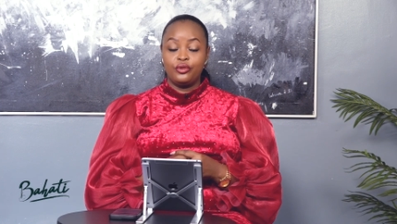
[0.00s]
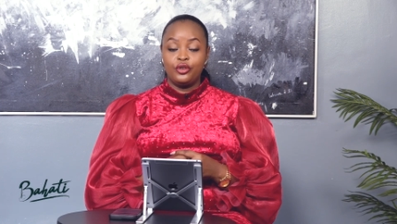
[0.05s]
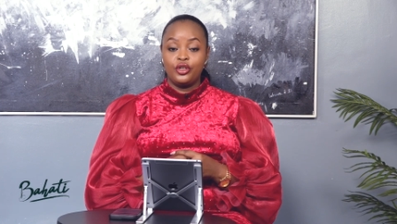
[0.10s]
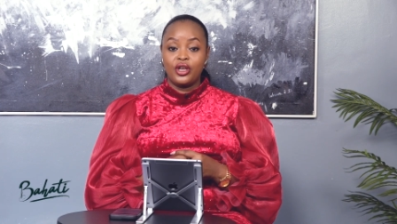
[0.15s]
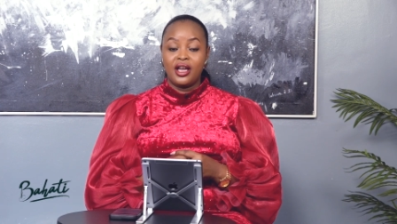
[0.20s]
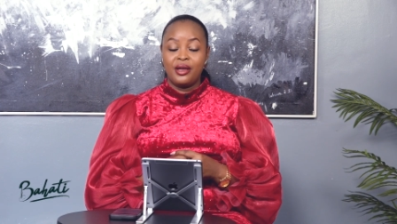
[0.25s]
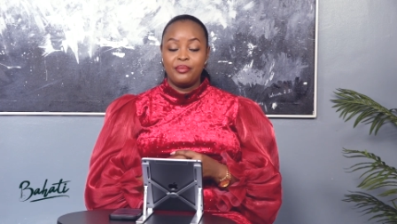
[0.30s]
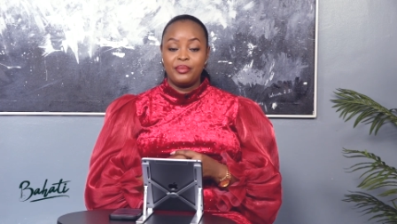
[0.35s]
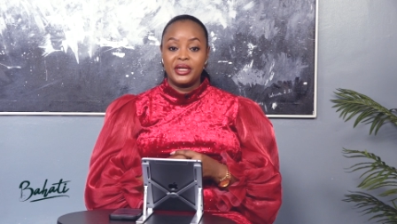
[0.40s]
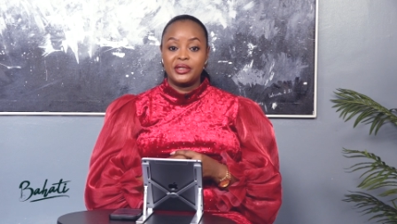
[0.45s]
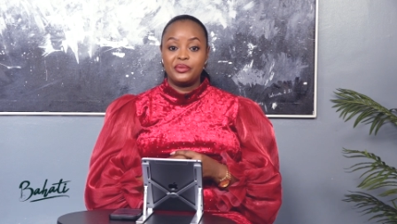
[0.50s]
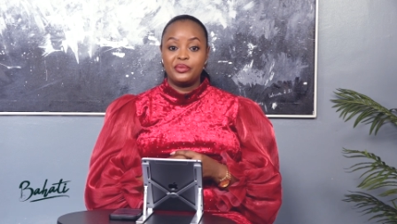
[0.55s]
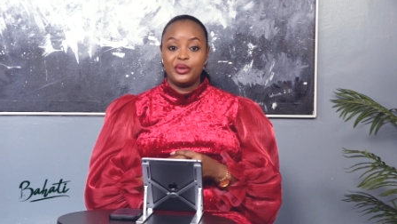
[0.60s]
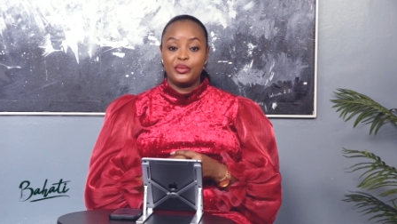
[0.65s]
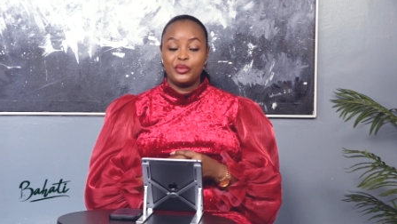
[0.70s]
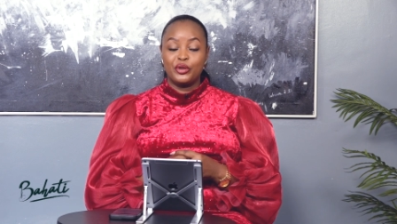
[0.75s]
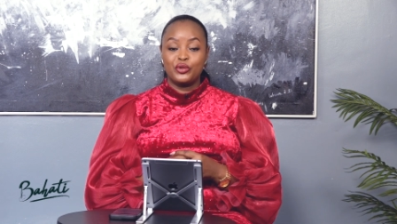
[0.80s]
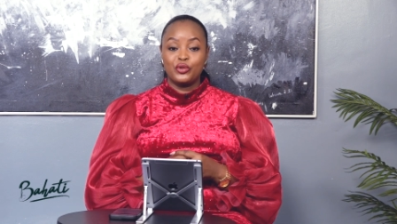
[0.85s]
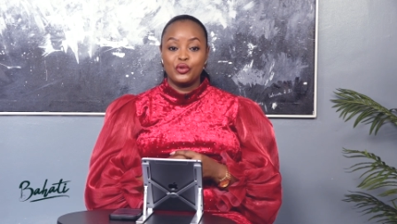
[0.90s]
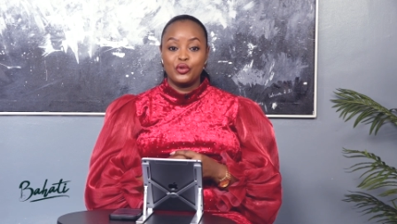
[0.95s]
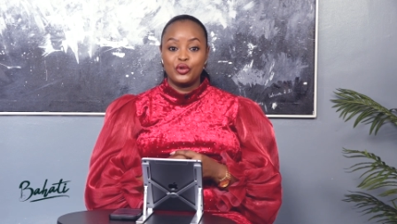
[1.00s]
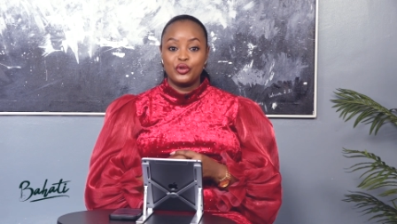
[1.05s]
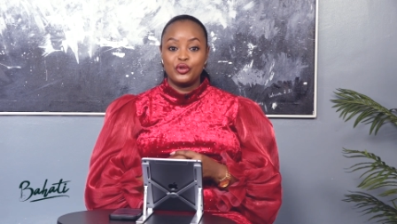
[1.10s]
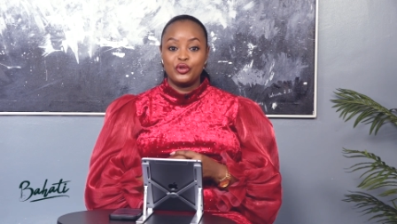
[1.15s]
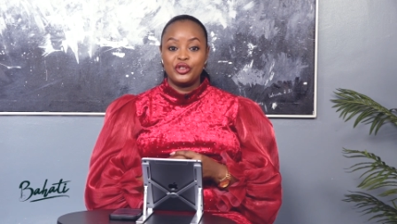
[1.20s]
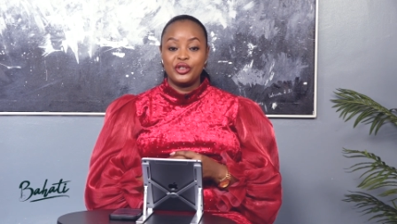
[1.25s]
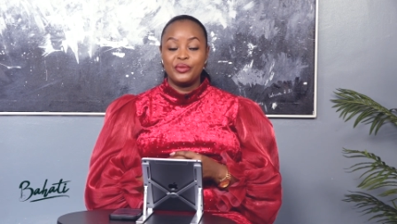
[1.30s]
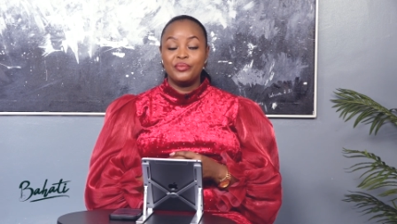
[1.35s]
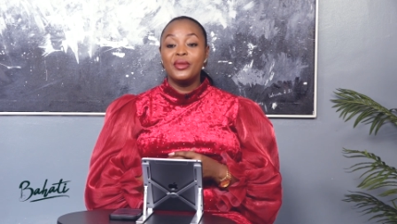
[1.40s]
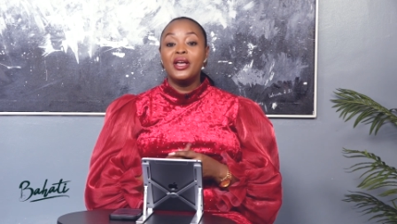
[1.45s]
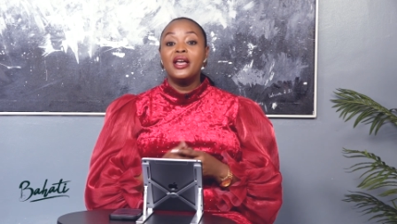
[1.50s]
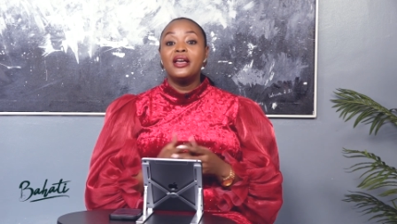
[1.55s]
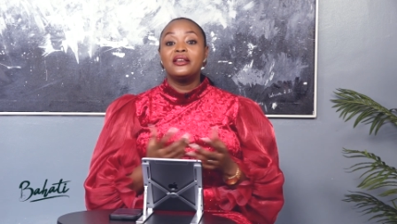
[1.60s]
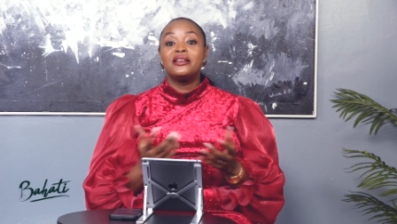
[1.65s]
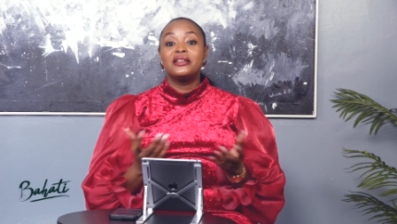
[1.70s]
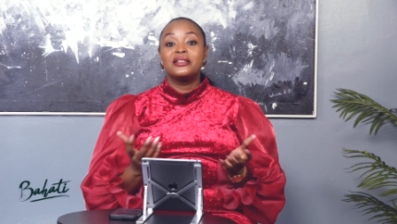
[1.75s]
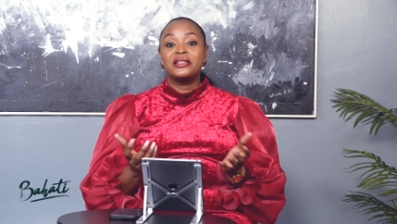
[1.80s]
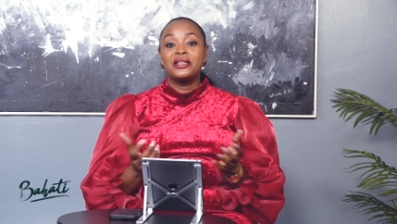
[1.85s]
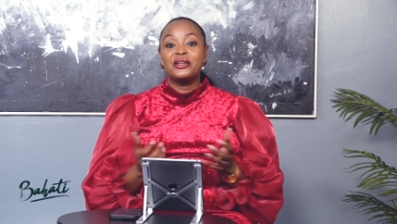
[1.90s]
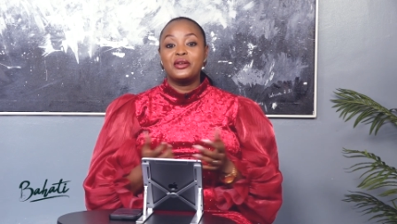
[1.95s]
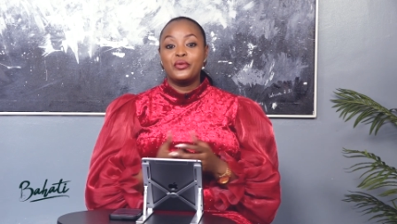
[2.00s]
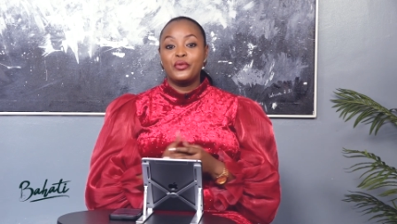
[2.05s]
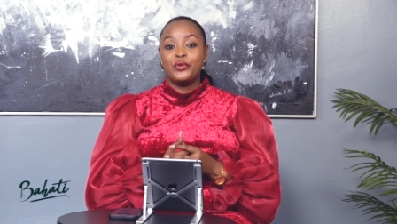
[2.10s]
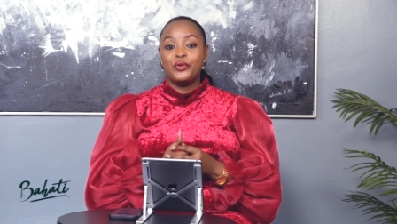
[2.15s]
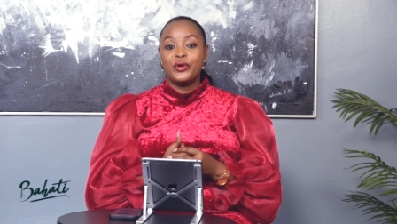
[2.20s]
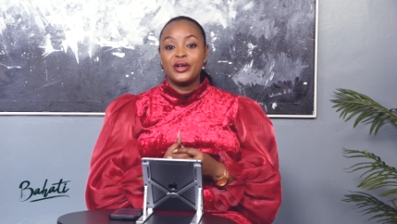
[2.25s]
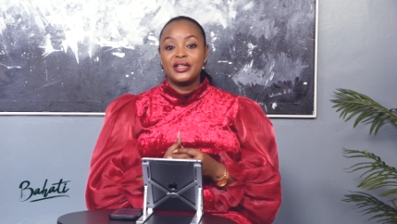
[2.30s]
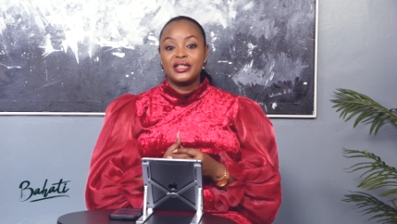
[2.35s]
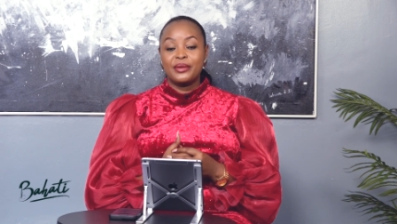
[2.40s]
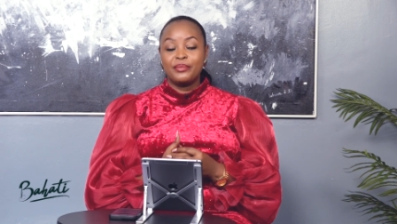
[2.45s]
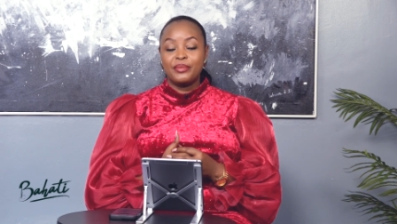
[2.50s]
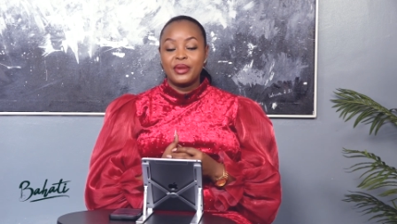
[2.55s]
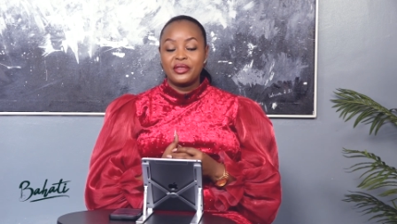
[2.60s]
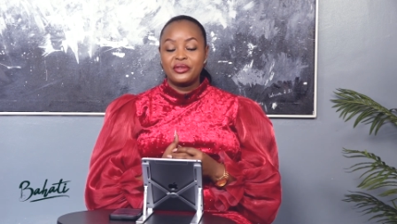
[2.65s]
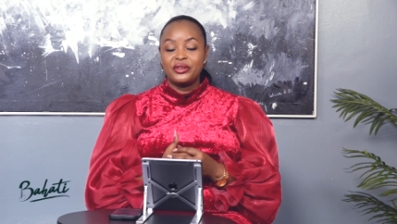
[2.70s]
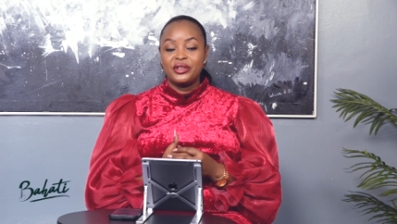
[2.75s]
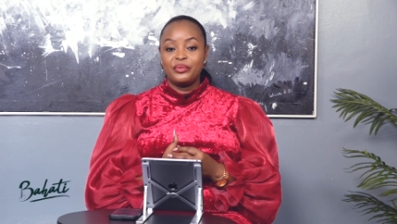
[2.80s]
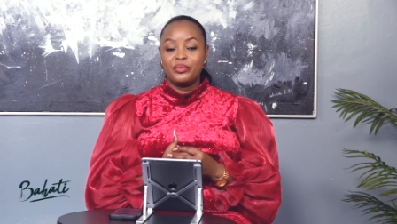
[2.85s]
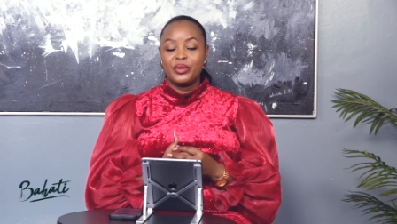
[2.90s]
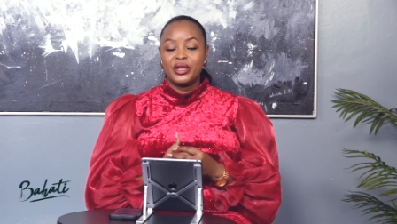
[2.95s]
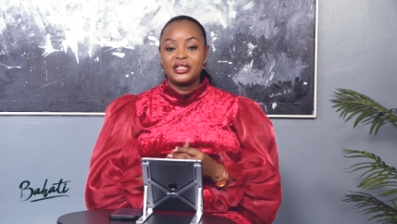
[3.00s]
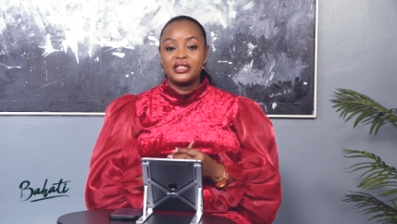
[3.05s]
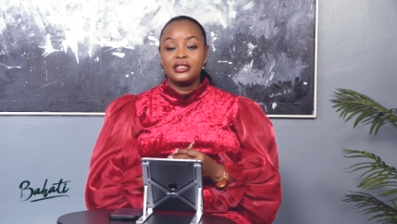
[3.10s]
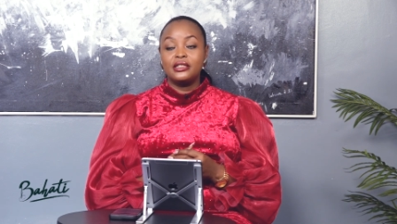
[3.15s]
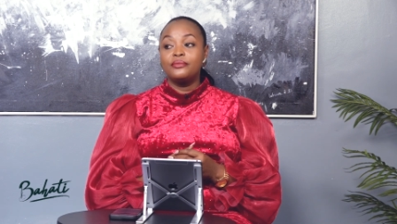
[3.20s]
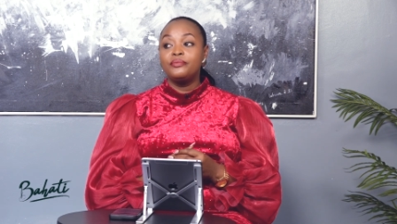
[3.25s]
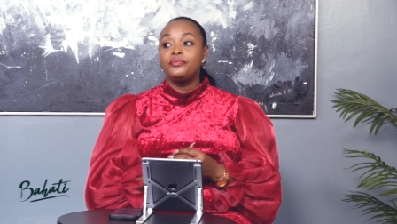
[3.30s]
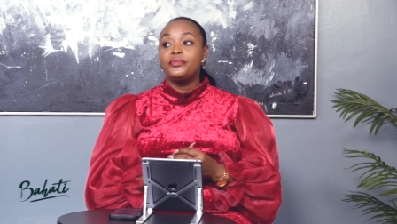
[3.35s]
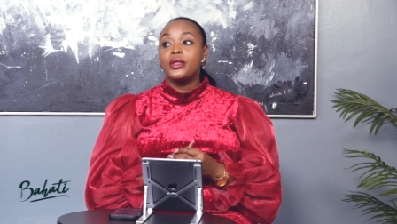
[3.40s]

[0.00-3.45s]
Yeah, I must be able to go to gym. Yesterday we were at a birthday party.